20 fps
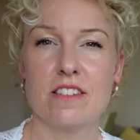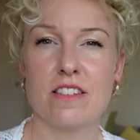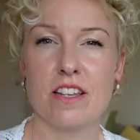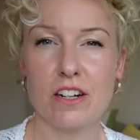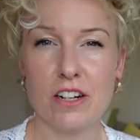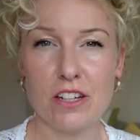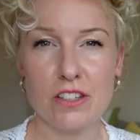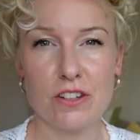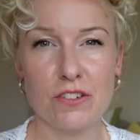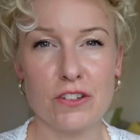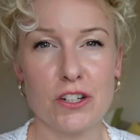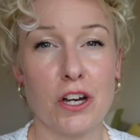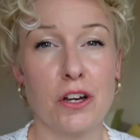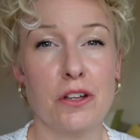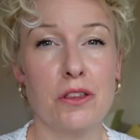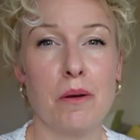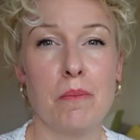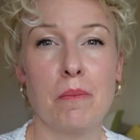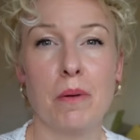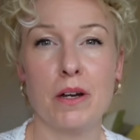Studies have
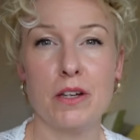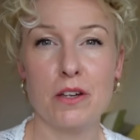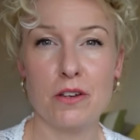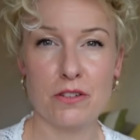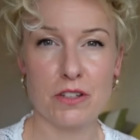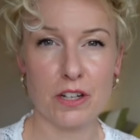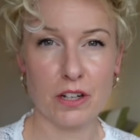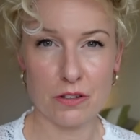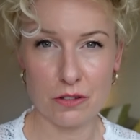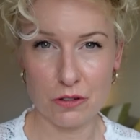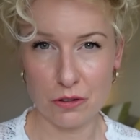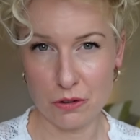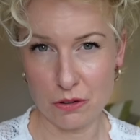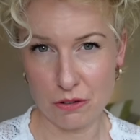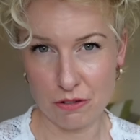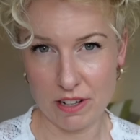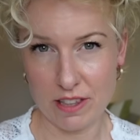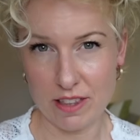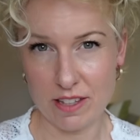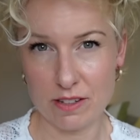shown that by using a
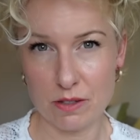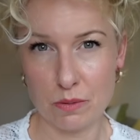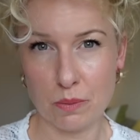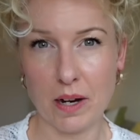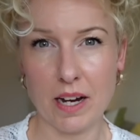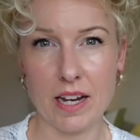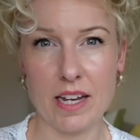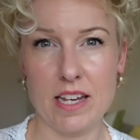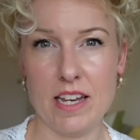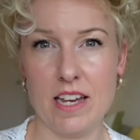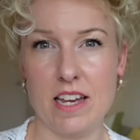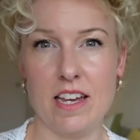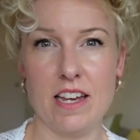sauna in this way,